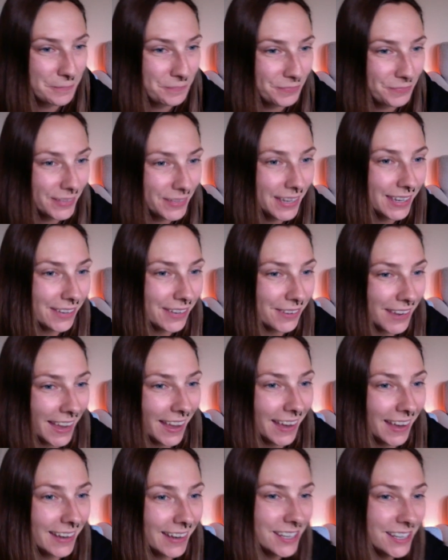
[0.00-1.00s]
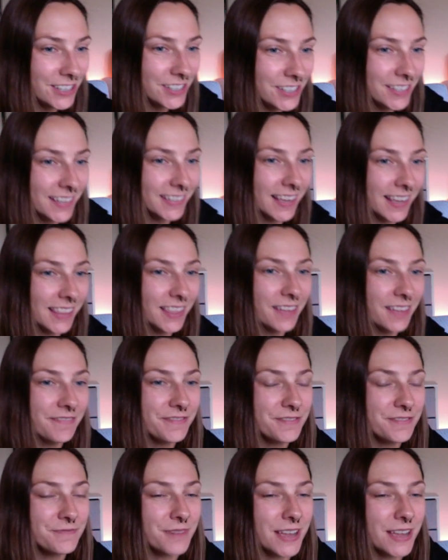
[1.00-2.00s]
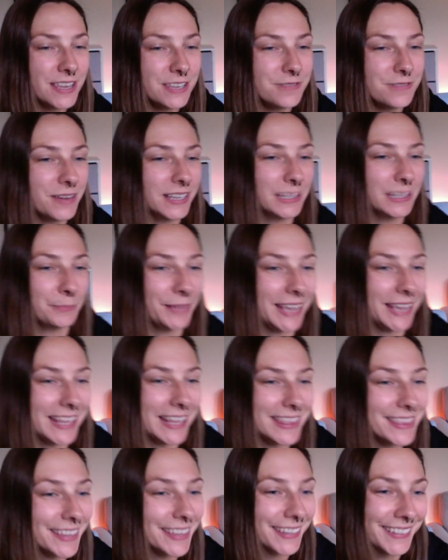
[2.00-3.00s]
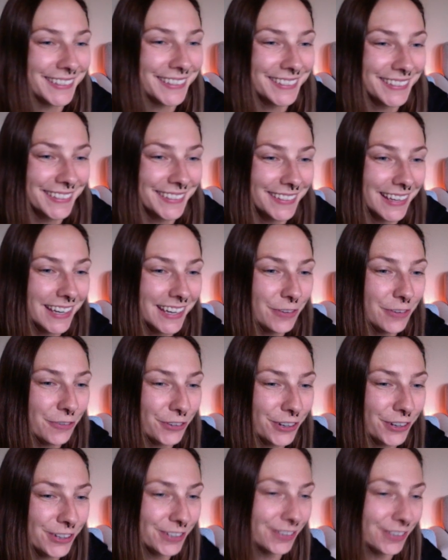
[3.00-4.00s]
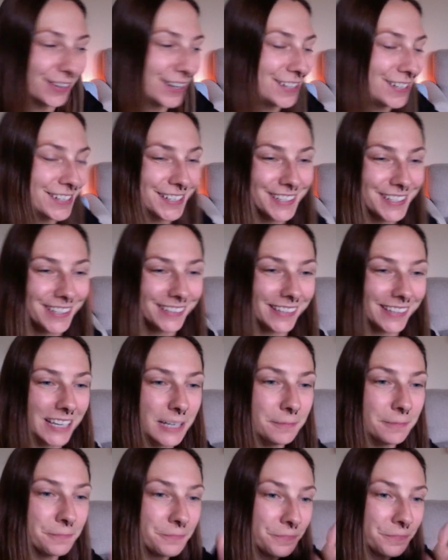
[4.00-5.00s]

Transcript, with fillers: Thank you, Kay. She says, I love the way you explain things. Thank you for your donation, Darlene.